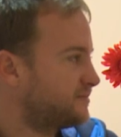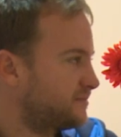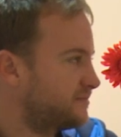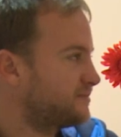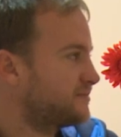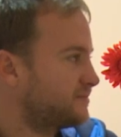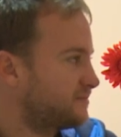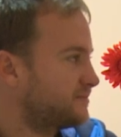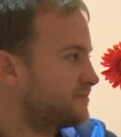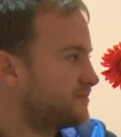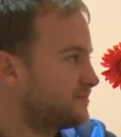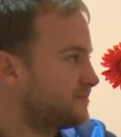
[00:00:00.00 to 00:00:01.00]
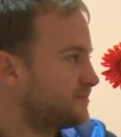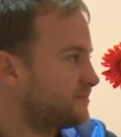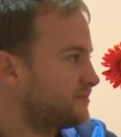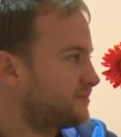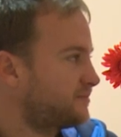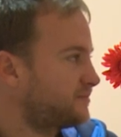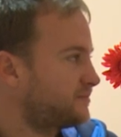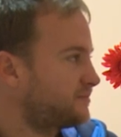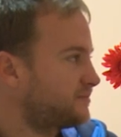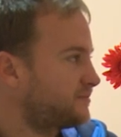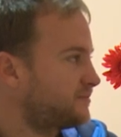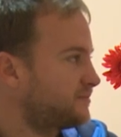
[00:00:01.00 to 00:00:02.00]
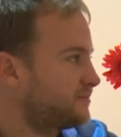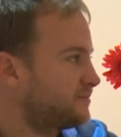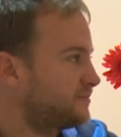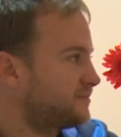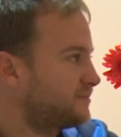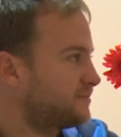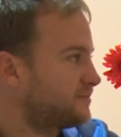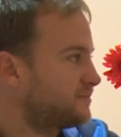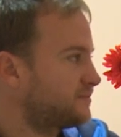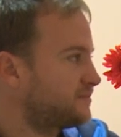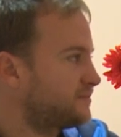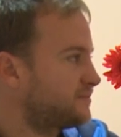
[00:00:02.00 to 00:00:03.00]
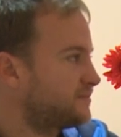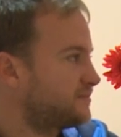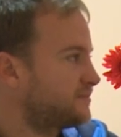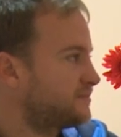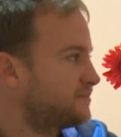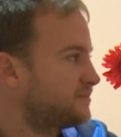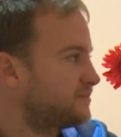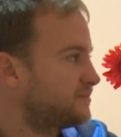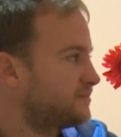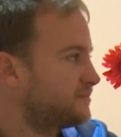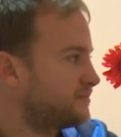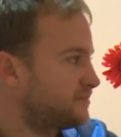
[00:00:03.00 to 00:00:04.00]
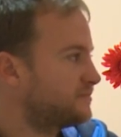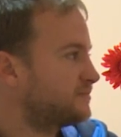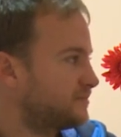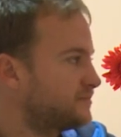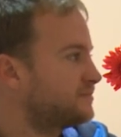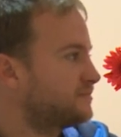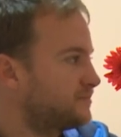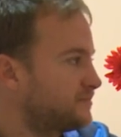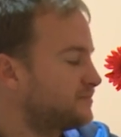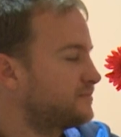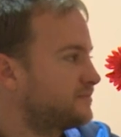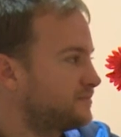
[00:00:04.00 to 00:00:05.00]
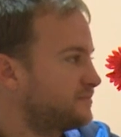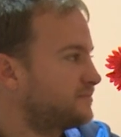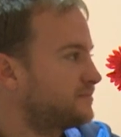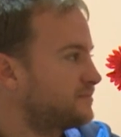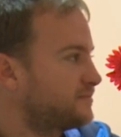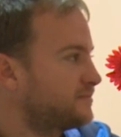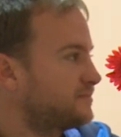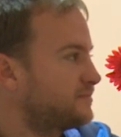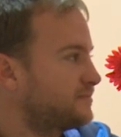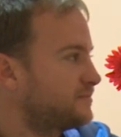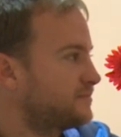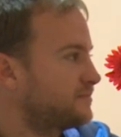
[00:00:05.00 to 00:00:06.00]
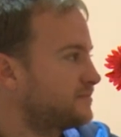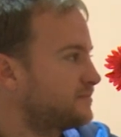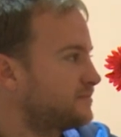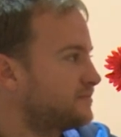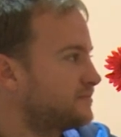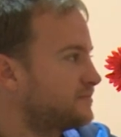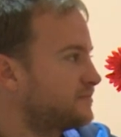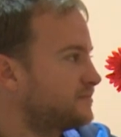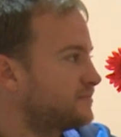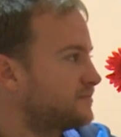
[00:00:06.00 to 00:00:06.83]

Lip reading: The person shown says nothing.